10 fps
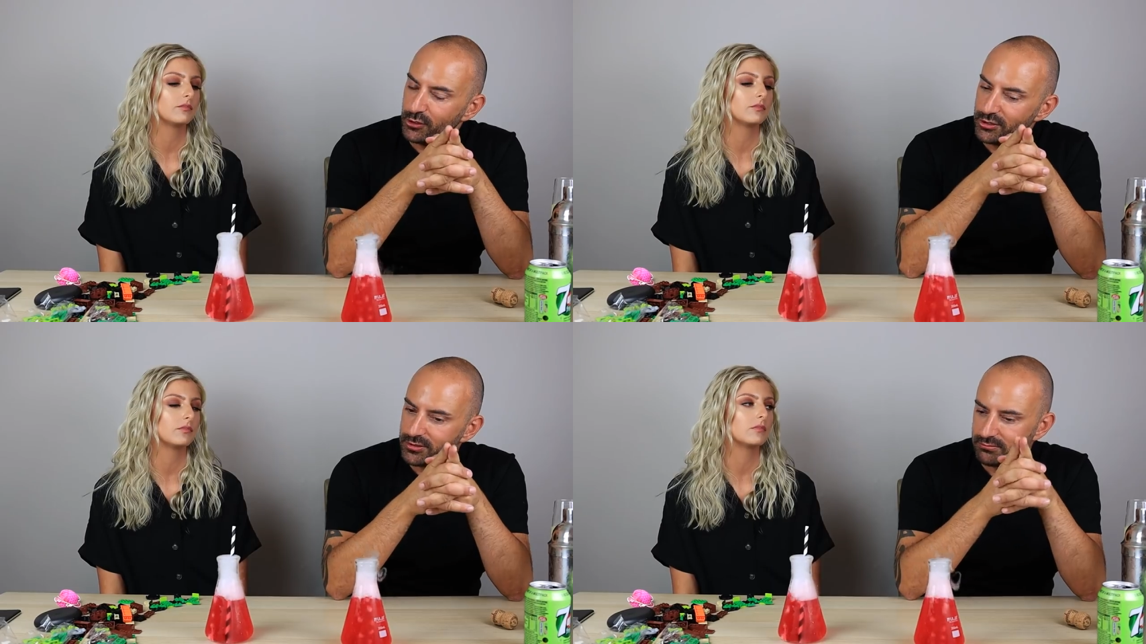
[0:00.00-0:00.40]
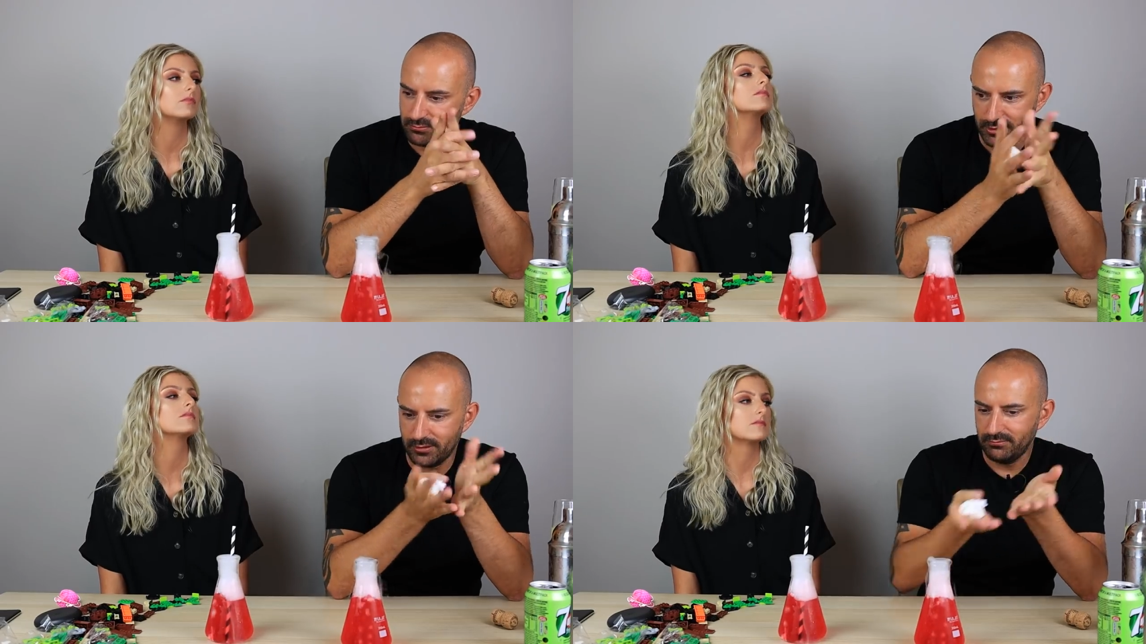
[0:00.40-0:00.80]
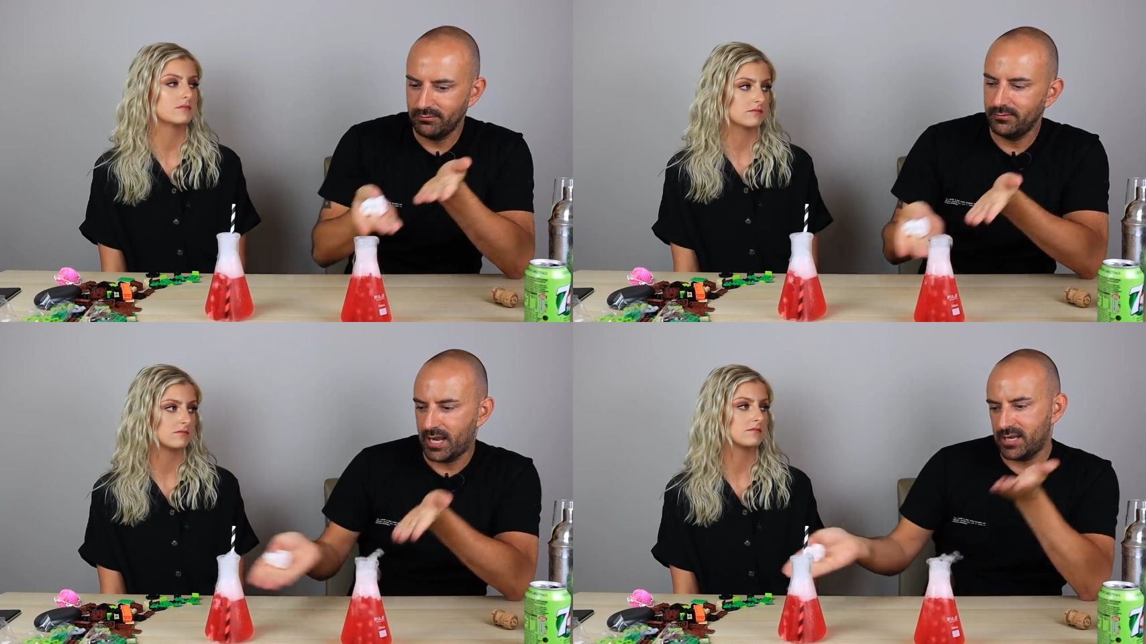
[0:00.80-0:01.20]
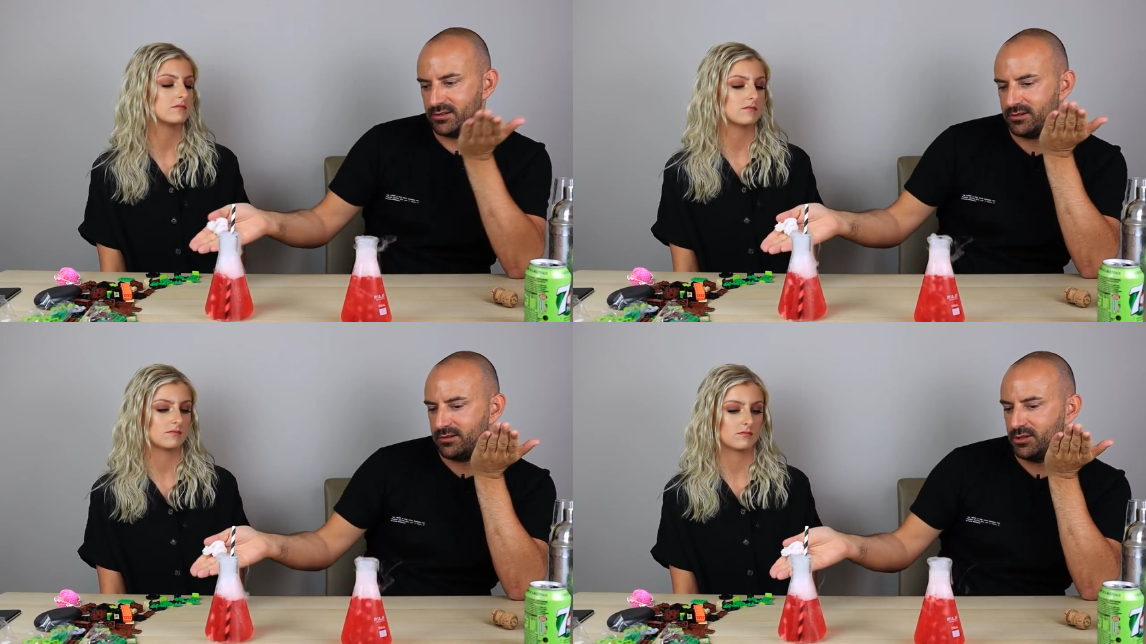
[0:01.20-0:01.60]
Speaker 1: of course, you know,
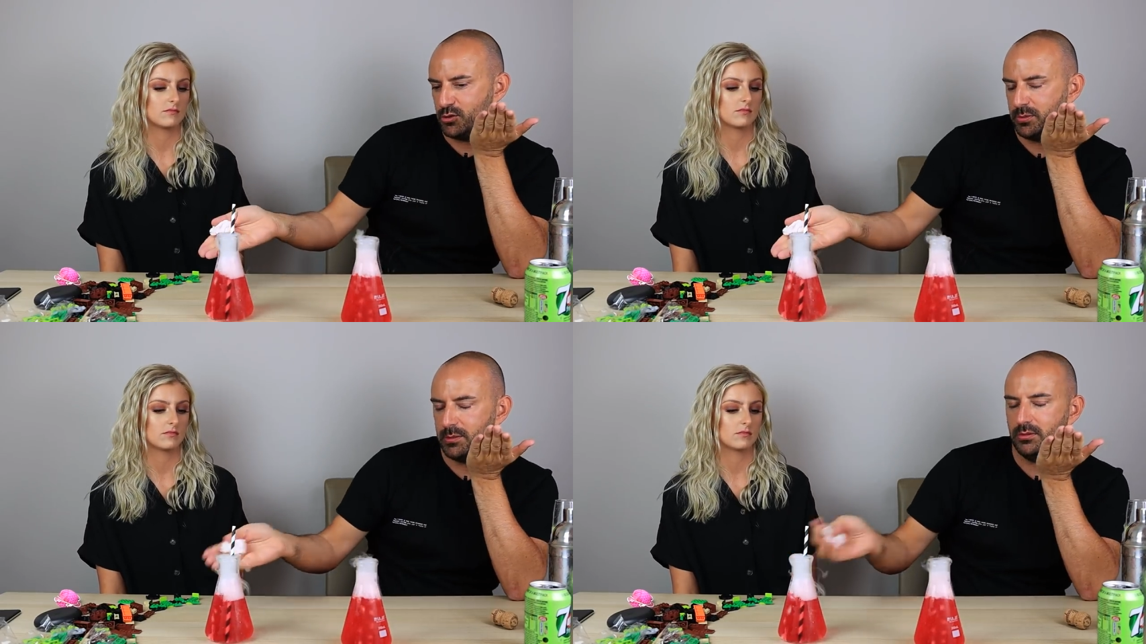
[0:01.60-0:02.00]
hence the two